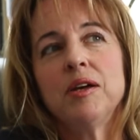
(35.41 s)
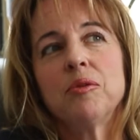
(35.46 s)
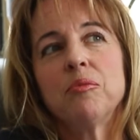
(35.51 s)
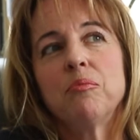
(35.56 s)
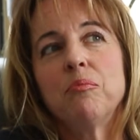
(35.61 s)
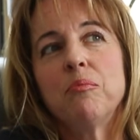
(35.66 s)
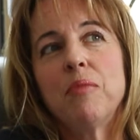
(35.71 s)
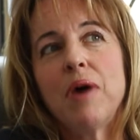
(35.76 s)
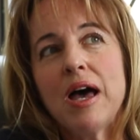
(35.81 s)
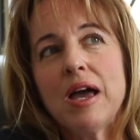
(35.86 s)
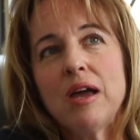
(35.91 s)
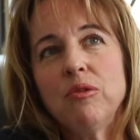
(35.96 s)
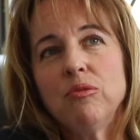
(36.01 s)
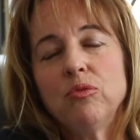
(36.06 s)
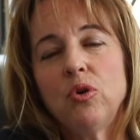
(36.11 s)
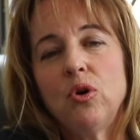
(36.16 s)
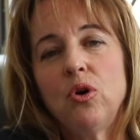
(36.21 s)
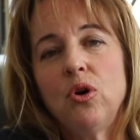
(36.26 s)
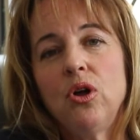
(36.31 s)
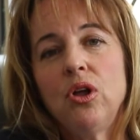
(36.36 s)
My
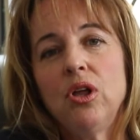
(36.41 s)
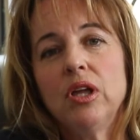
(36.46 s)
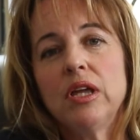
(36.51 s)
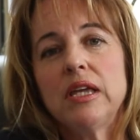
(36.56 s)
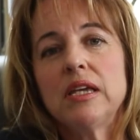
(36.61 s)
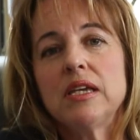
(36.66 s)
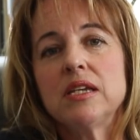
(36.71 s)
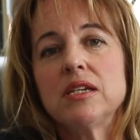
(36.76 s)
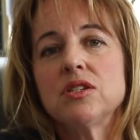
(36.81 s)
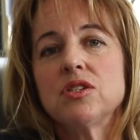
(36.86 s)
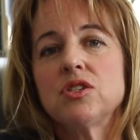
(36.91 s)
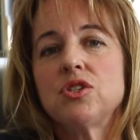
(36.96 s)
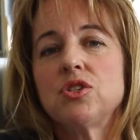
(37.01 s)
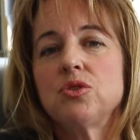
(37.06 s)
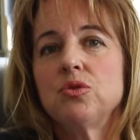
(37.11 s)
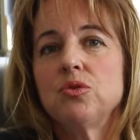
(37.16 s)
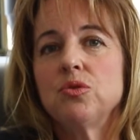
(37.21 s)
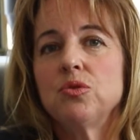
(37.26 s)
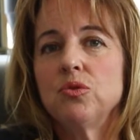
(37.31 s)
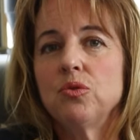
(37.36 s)
role is
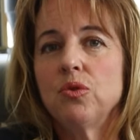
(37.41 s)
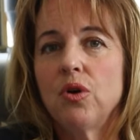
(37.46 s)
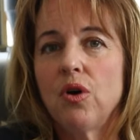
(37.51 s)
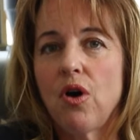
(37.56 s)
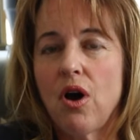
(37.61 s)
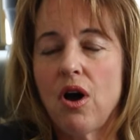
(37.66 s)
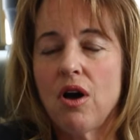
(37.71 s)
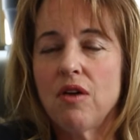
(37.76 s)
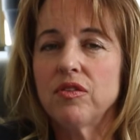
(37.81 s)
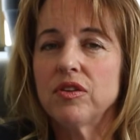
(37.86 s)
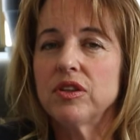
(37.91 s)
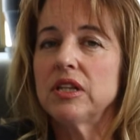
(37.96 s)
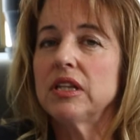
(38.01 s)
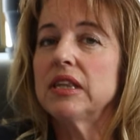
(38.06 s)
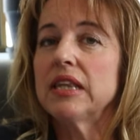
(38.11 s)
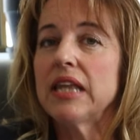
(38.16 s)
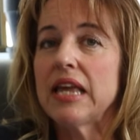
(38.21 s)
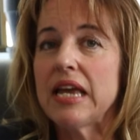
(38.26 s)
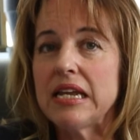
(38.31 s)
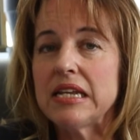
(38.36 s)
to offer the
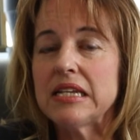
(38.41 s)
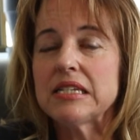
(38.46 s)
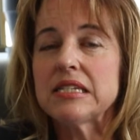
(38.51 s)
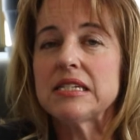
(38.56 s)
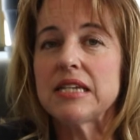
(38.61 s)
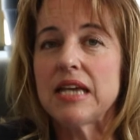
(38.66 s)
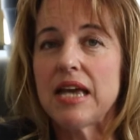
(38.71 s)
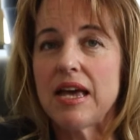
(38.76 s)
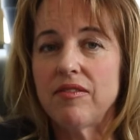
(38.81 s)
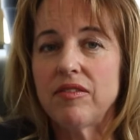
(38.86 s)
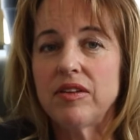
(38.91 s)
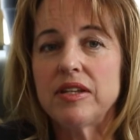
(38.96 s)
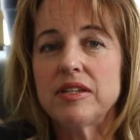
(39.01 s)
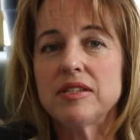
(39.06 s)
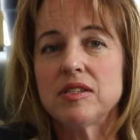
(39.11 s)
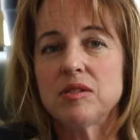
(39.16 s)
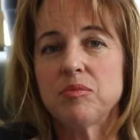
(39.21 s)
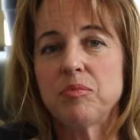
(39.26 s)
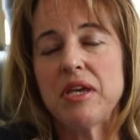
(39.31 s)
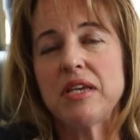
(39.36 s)
latest
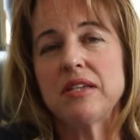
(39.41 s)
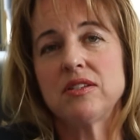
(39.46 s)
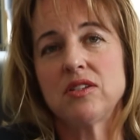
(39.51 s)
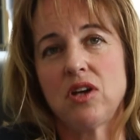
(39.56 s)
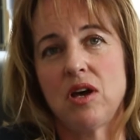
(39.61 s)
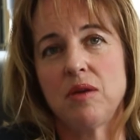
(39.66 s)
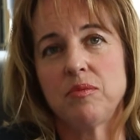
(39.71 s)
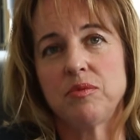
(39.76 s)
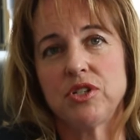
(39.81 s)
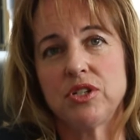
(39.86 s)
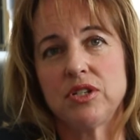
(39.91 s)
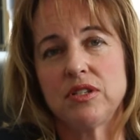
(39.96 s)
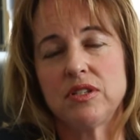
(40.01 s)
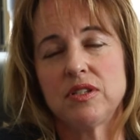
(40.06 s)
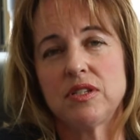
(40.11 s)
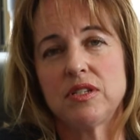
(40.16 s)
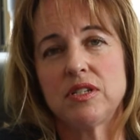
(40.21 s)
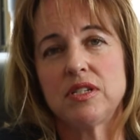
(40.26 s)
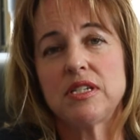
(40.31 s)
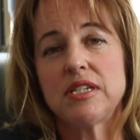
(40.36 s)
evidence based
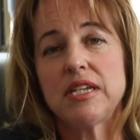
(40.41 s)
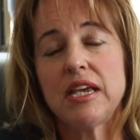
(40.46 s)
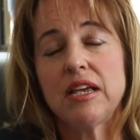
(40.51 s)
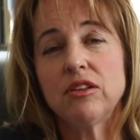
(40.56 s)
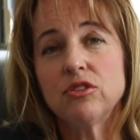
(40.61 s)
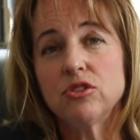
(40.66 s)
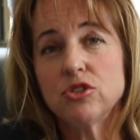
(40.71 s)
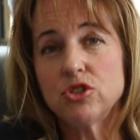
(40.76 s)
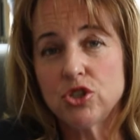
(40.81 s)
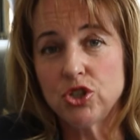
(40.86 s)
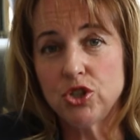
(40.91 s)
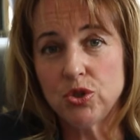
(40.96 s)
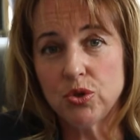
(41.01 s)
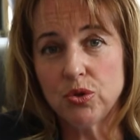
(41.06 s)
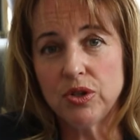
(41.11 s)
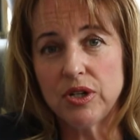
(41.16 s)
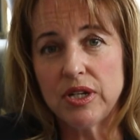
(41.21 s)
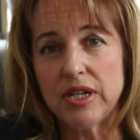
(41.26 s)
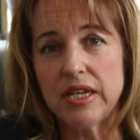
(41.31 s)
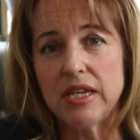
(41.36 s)
options tailored to
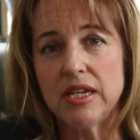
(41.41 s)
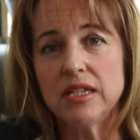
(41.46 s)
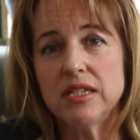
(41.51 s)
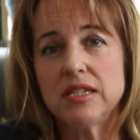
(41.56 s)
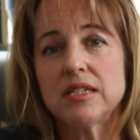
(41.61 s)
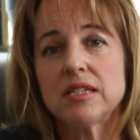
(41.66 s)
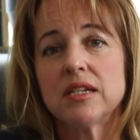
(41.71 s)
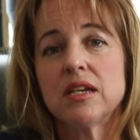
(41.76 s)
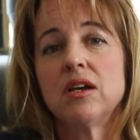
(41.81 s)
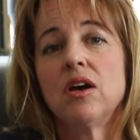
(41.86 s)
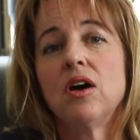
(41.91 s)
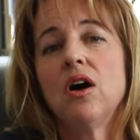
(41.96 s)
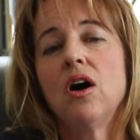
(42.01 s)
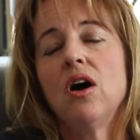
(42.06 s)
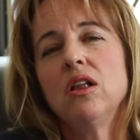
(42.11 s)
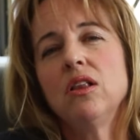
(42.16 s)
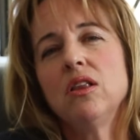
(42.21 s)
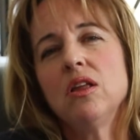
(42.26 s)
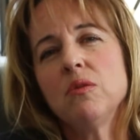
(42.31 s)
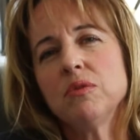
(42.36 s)
your needs,
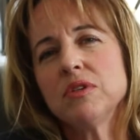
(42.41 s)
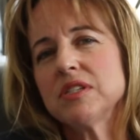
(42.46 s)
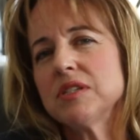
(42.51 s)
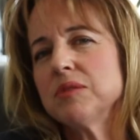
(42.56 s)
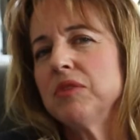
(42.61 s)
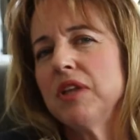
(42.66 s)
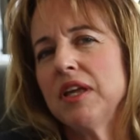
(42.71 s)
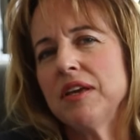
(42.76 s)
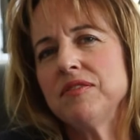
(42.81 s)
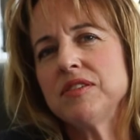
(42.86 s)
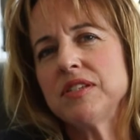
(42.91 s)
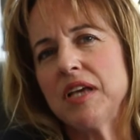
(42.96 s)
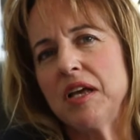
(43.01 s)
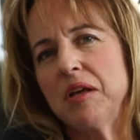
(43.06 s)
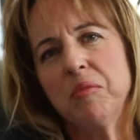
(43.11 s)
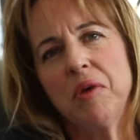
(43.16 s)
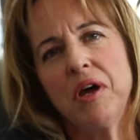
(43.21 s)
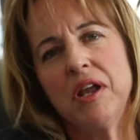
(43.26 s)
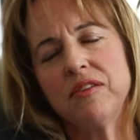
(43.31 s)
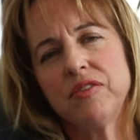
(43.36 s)
along with some lifestyle
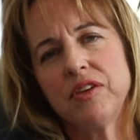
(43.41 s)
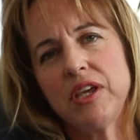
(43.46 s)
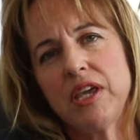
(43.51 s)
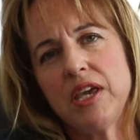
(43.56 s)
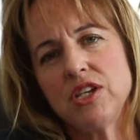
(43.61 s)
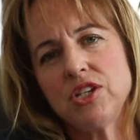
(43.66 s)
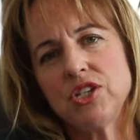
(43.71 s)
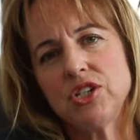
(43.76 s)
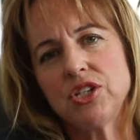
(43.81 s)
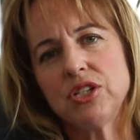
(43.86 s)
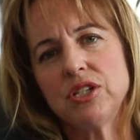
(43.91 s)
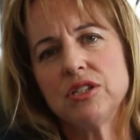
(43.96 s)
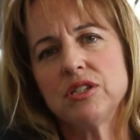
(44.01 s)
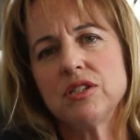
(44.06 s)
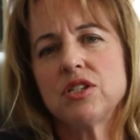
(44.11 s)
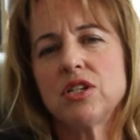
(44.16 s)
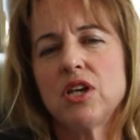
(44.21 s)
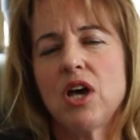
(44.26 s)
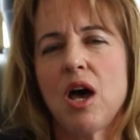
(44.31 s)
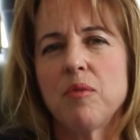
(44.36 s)
modifications
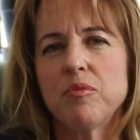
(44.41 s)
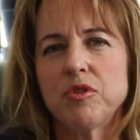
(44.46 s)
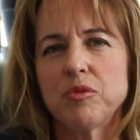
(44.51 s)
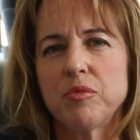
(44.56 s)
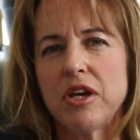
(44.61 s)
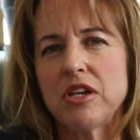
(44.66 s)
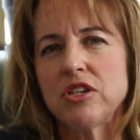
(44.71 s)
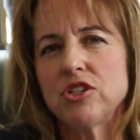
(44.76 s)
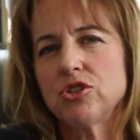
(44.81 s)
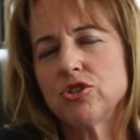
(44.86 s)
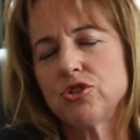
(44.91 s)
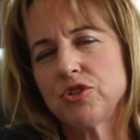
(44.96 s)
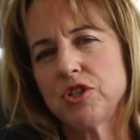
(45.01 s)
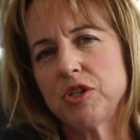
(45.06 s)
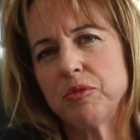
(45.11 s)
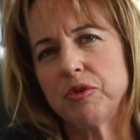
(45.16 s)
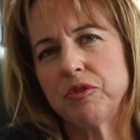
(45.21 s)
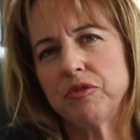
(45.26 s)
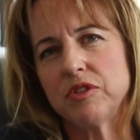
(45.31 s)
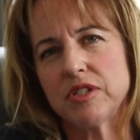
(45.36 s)
to optimize your
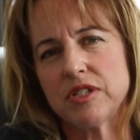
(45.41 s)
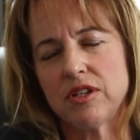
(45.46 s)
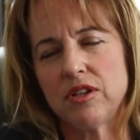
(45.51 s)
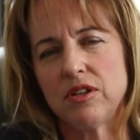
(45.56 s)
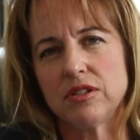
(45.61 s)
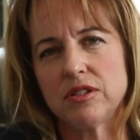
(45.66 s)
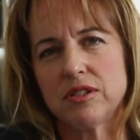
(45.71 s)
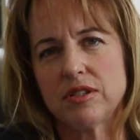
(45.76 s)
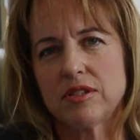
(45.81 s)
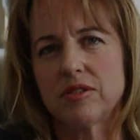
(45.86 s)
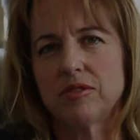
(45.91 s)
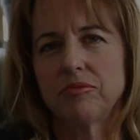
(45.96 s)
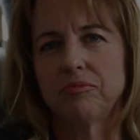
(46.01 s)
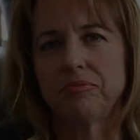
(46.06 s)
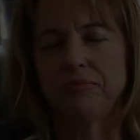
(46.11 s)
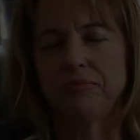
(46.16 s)
treatment results.